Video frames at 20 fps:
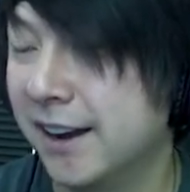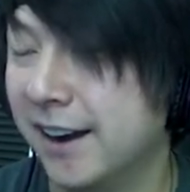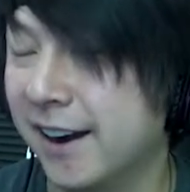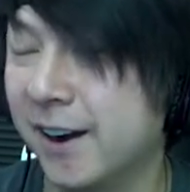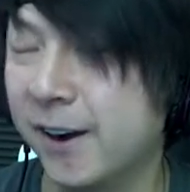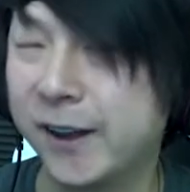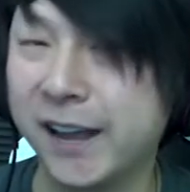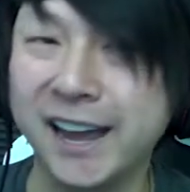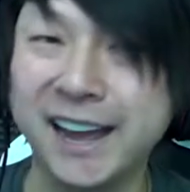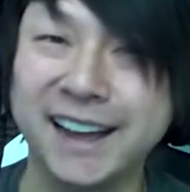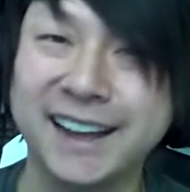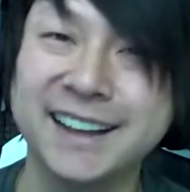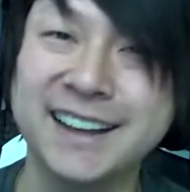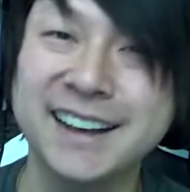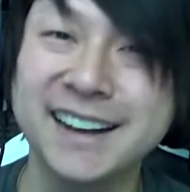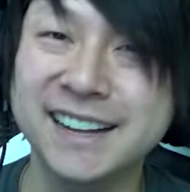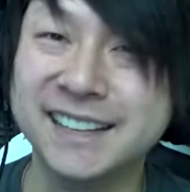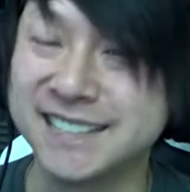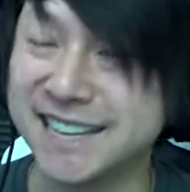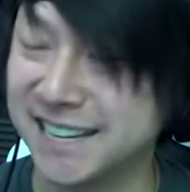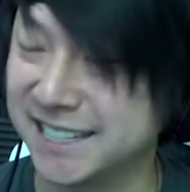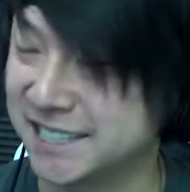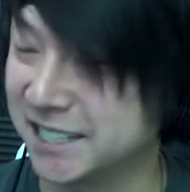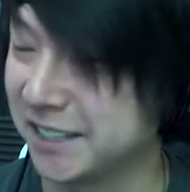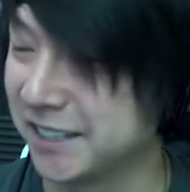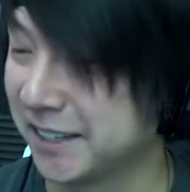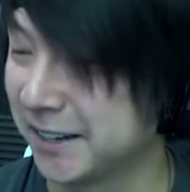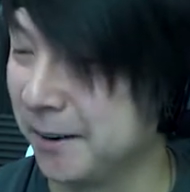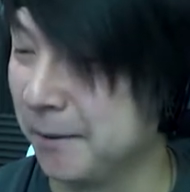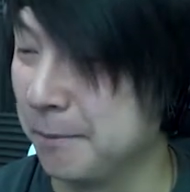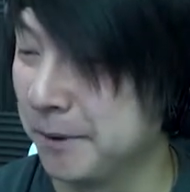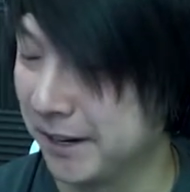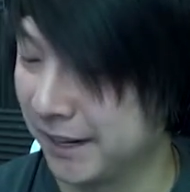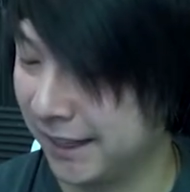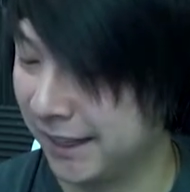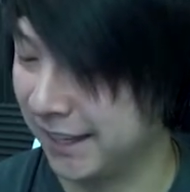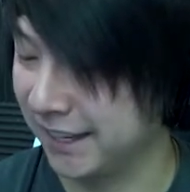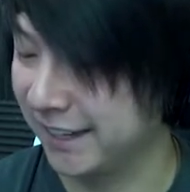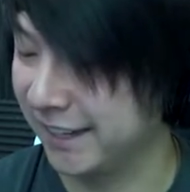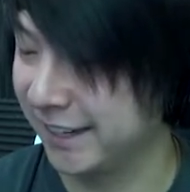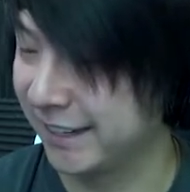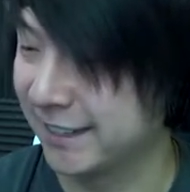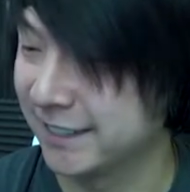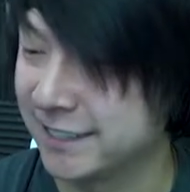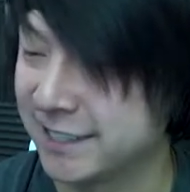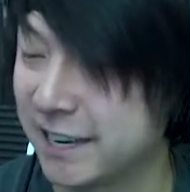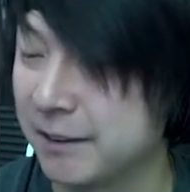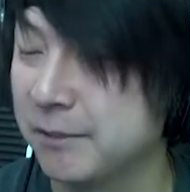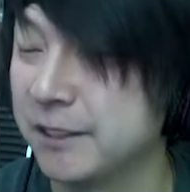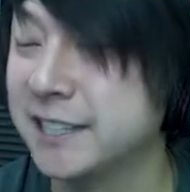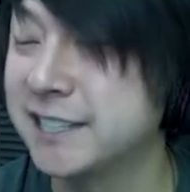Okay, takes a little bit of thinking in this game.